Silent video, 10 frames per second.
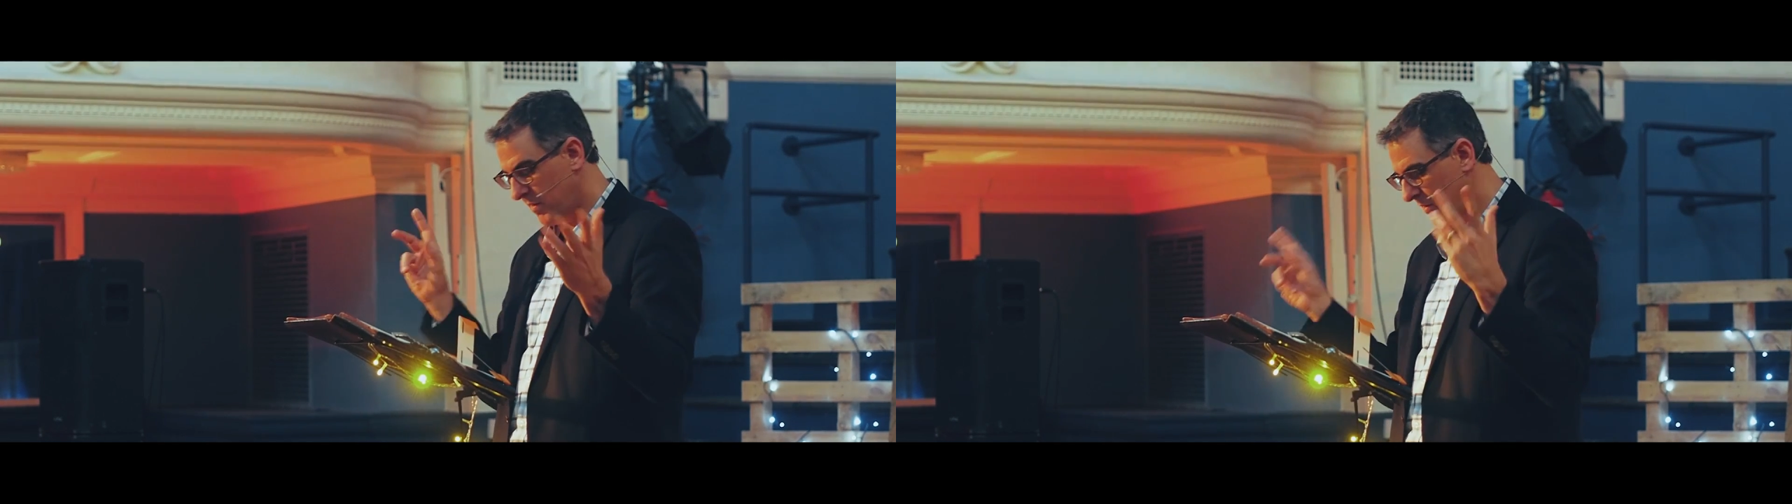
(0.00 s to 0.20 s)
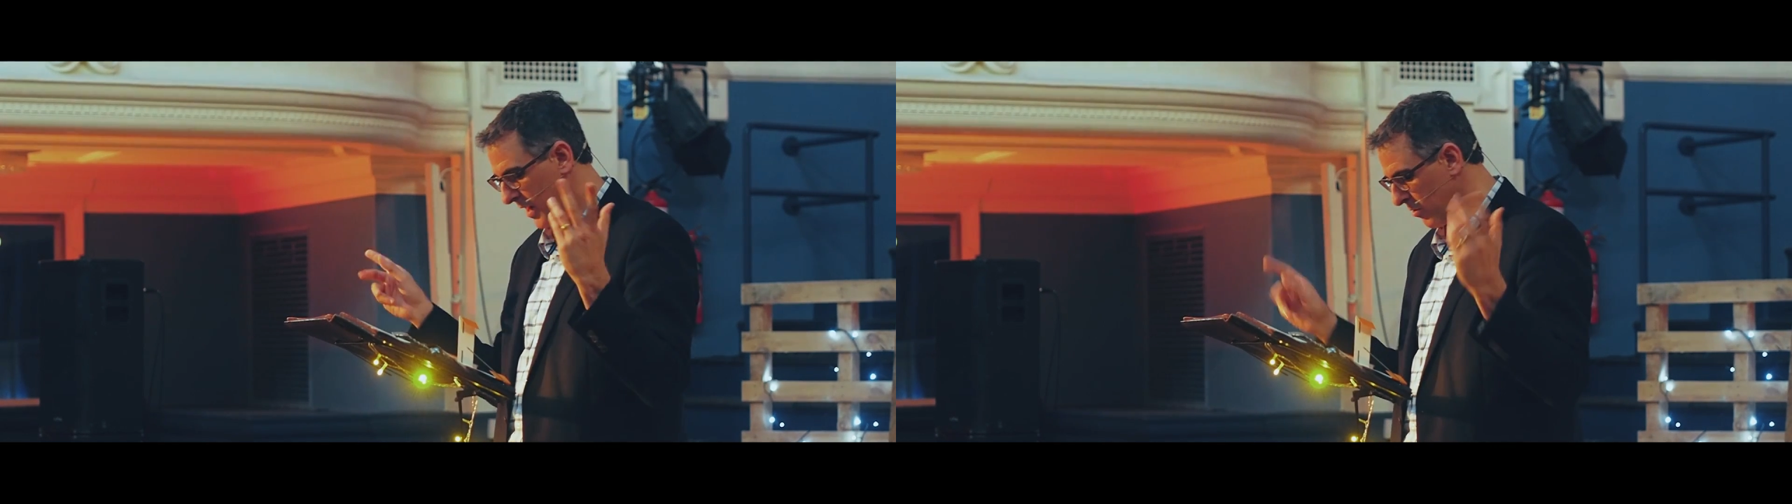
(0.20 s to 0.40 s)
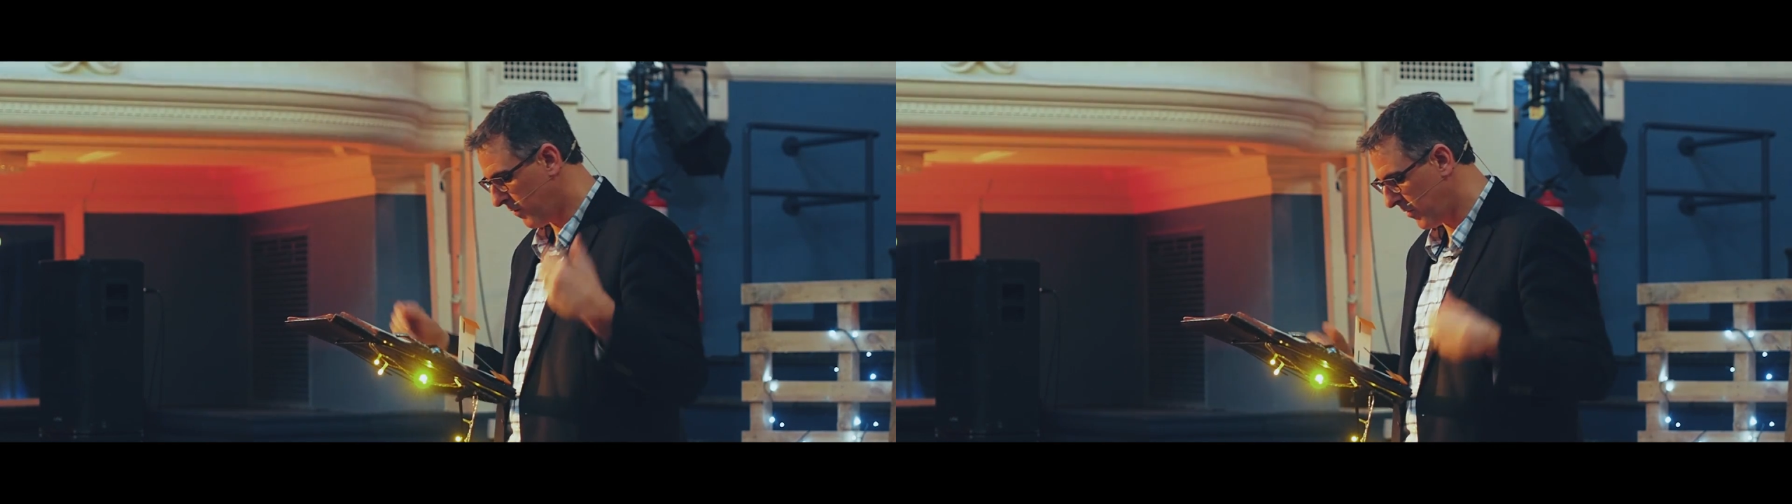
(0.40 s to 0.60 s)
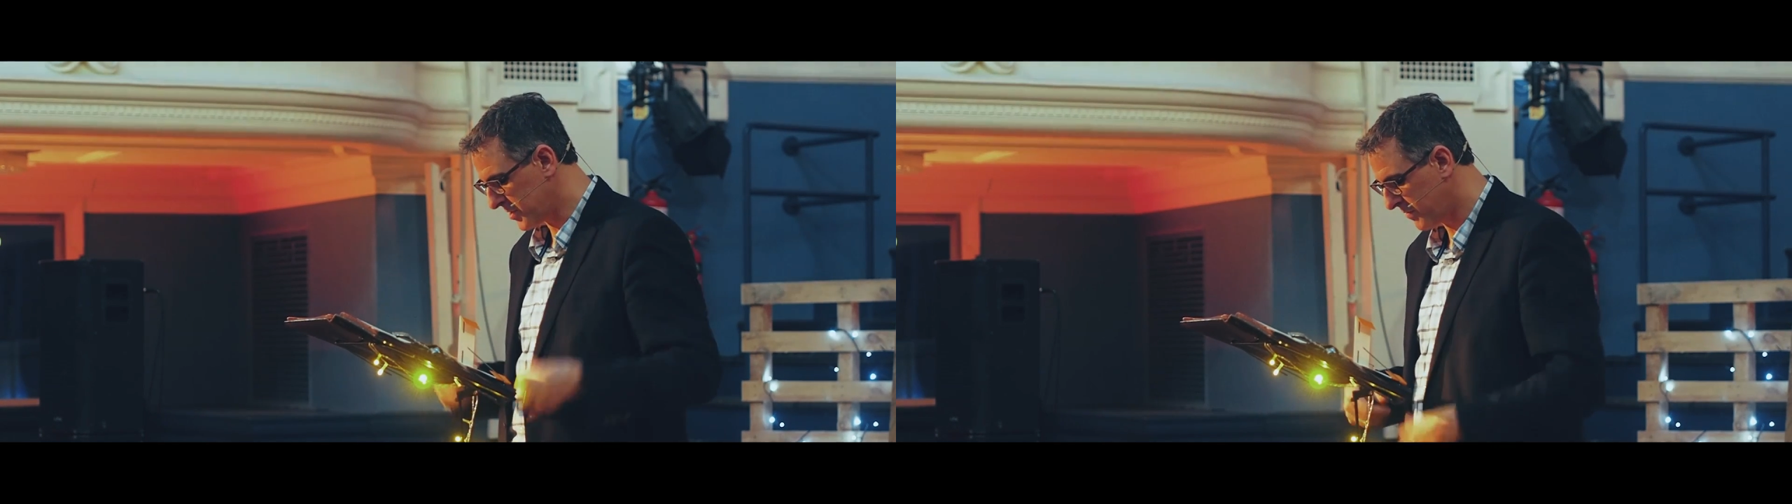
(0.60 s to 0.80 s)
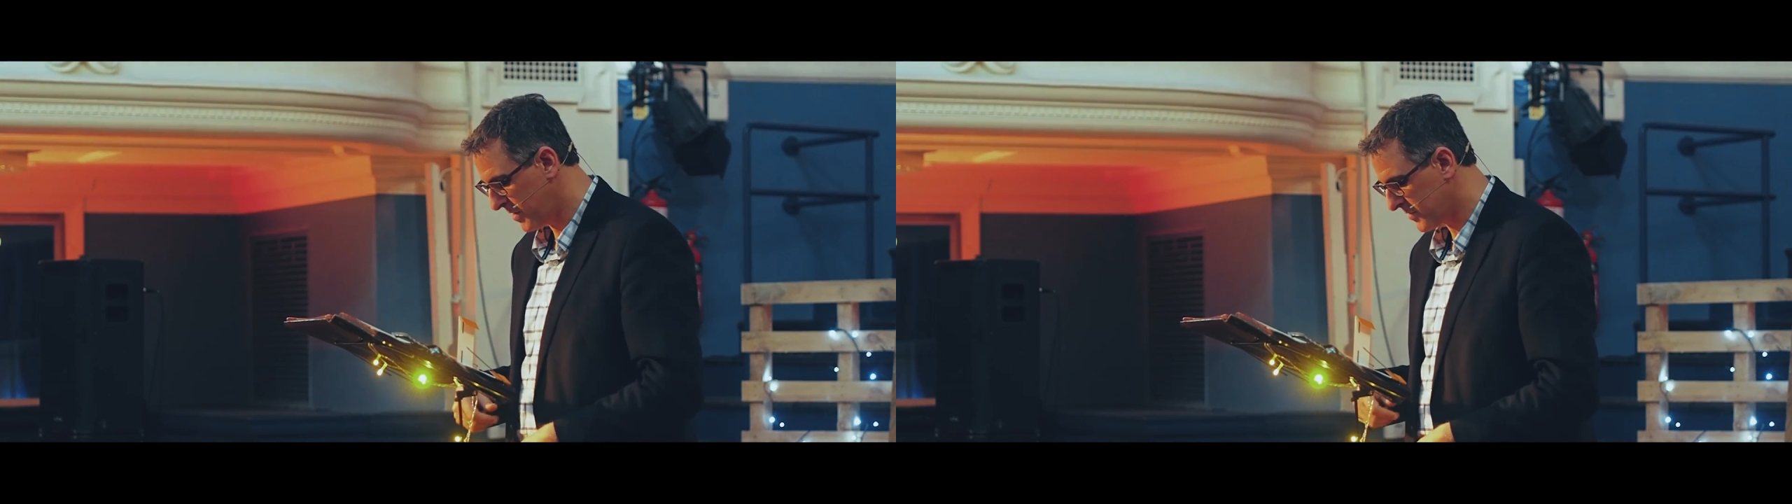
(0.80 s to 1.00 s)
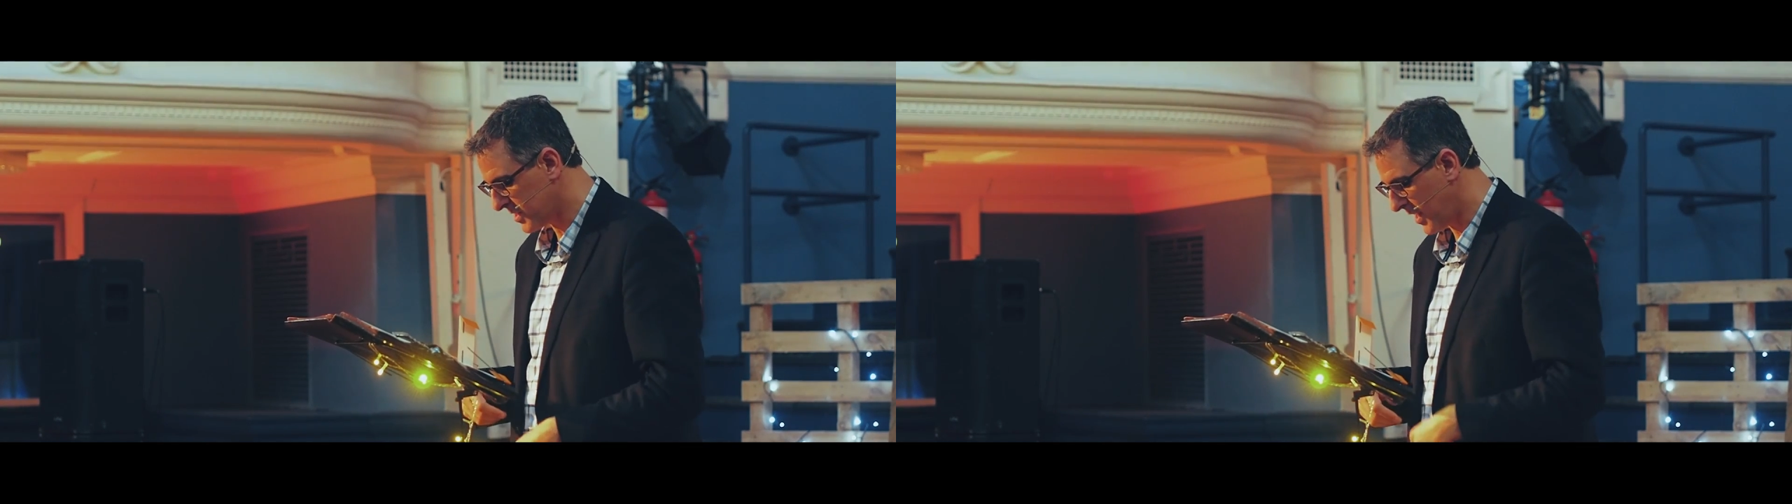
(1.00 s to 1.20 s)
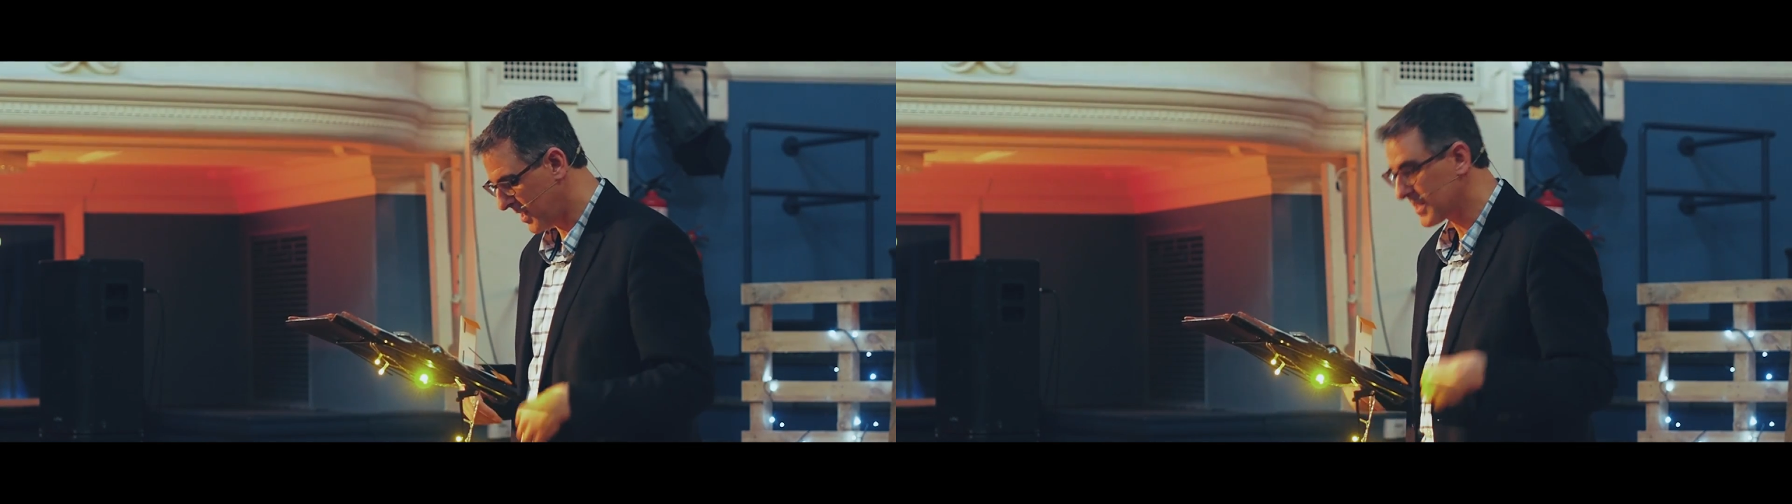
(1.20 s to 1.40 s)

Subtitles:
if you like, your philosophy of science,